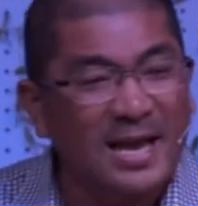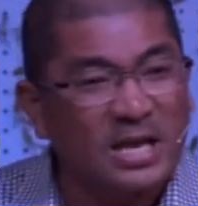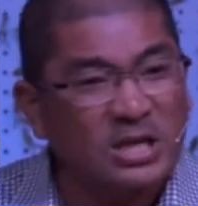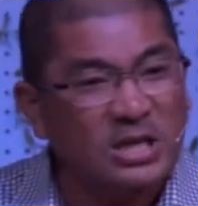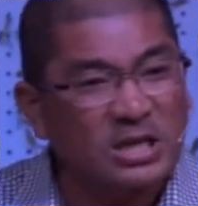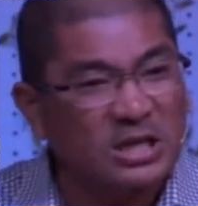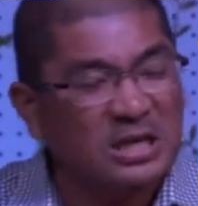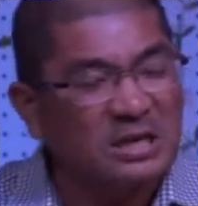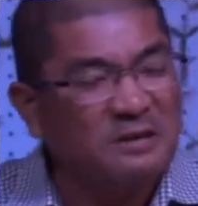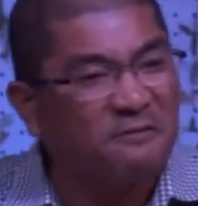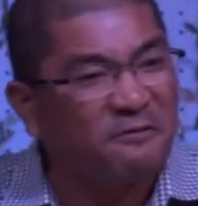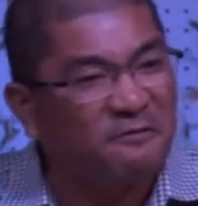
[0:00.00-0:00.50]

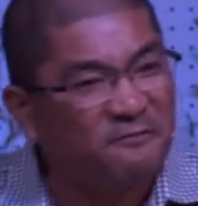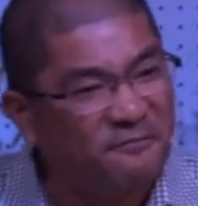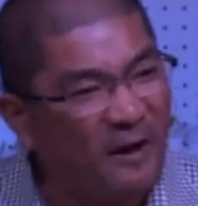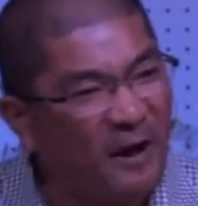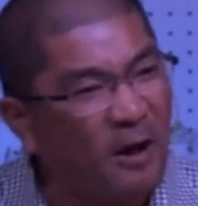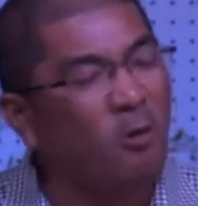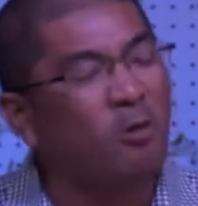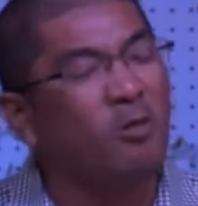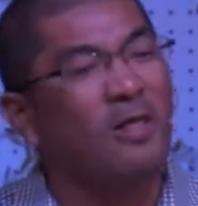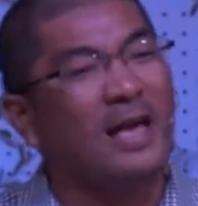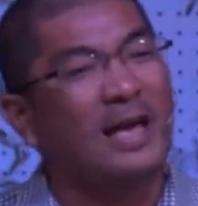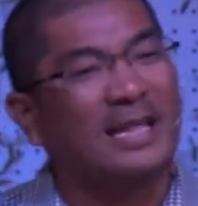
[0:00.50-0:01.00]
She
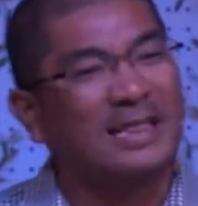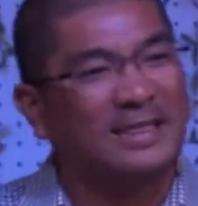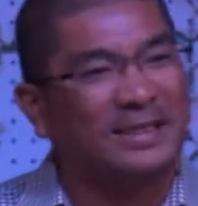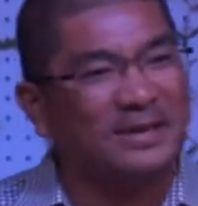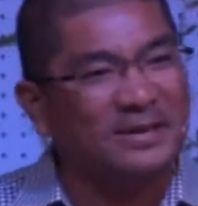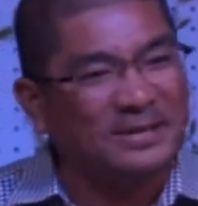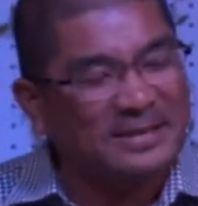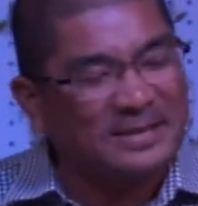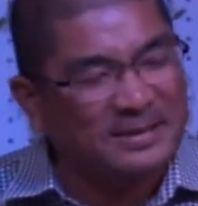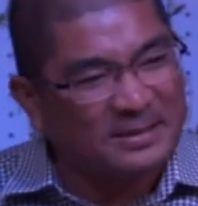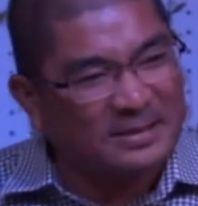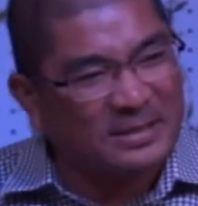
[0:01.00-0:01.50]
felt like
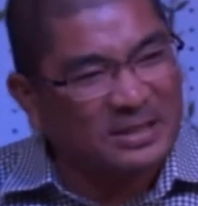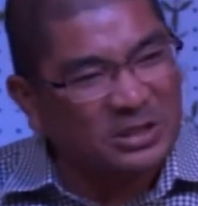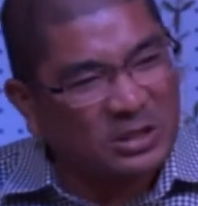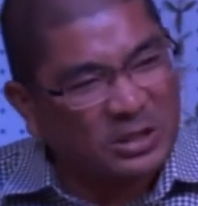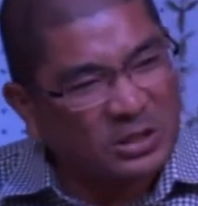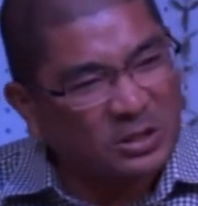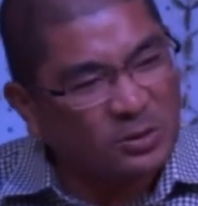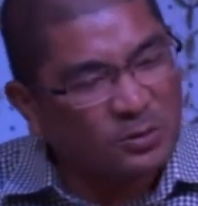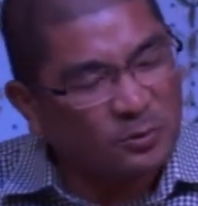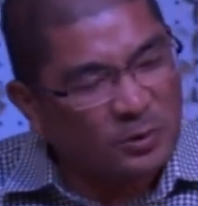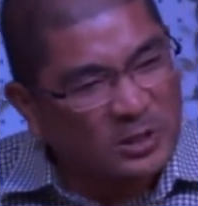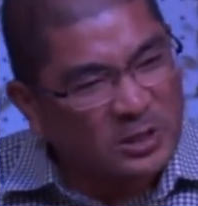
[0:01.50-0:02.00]
the,
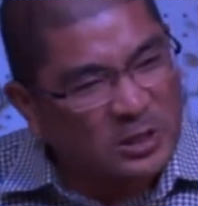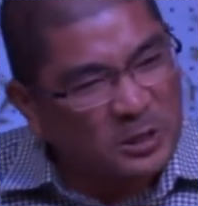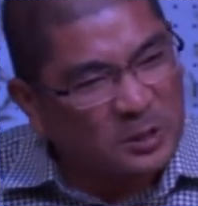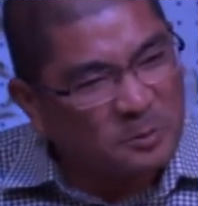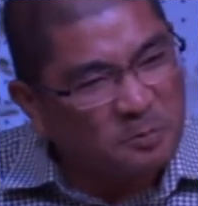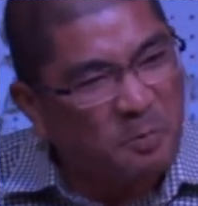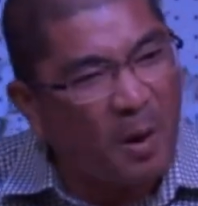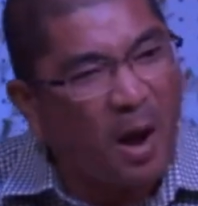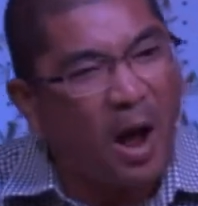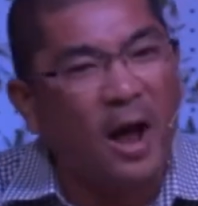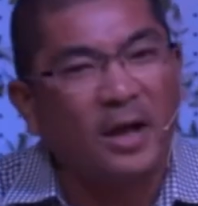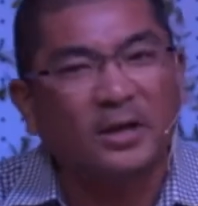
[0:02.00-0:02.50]
she's
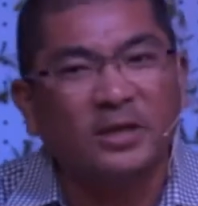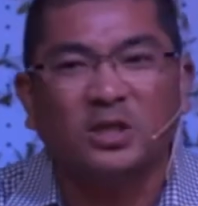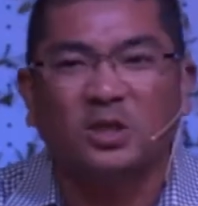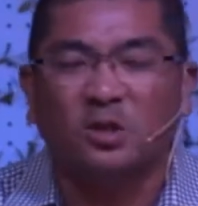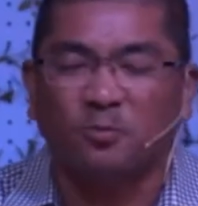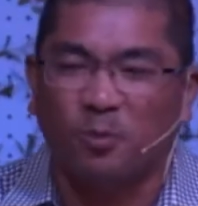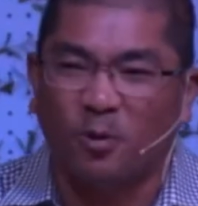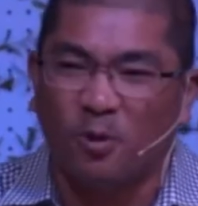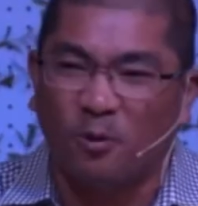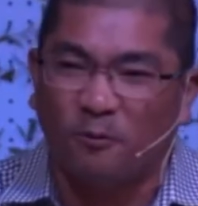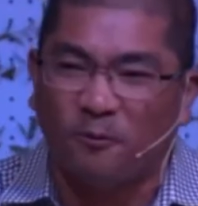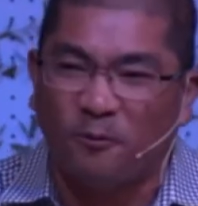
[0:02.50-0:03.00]

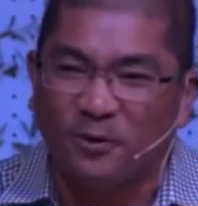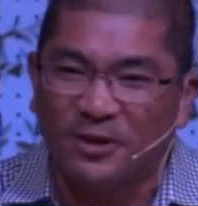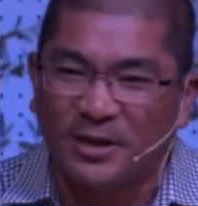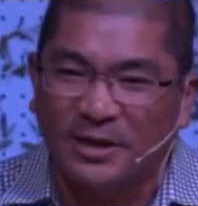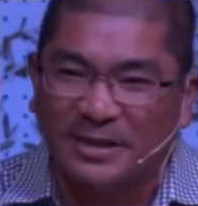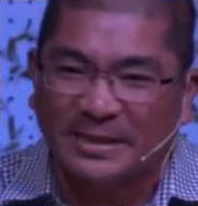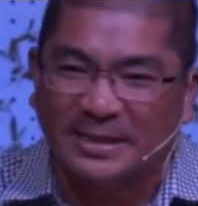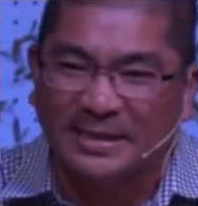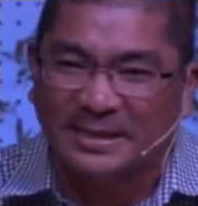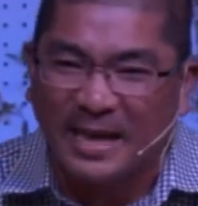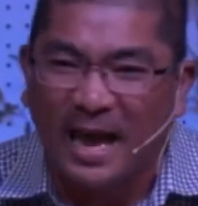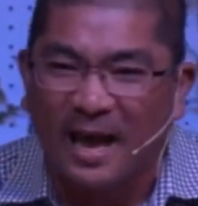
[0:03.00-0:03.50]
responsible for the
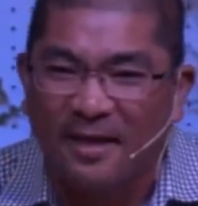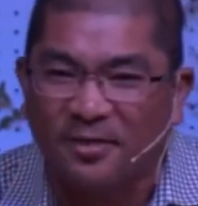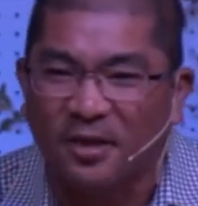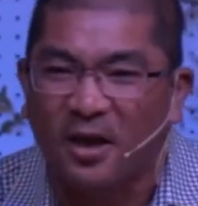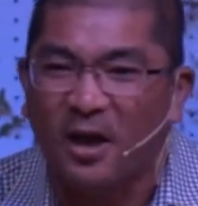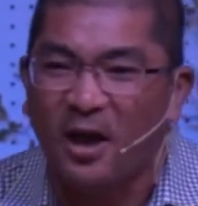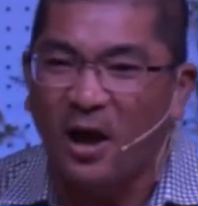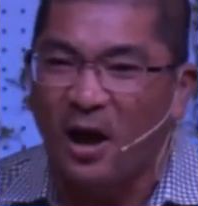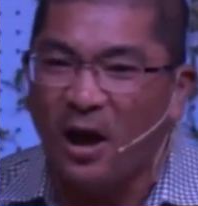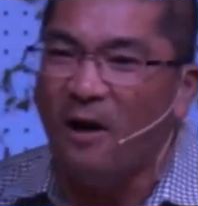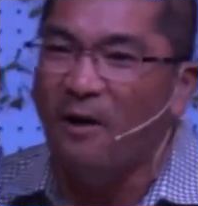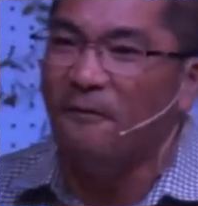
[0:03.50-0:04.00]
death
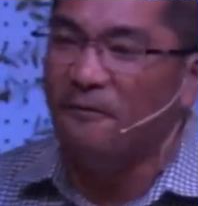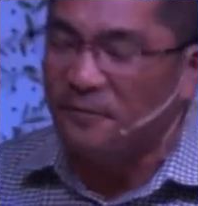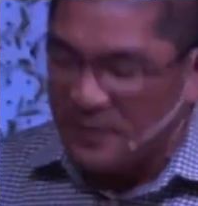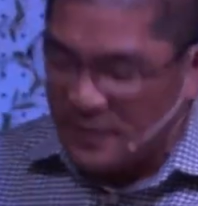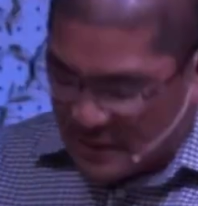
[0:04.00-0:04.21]
of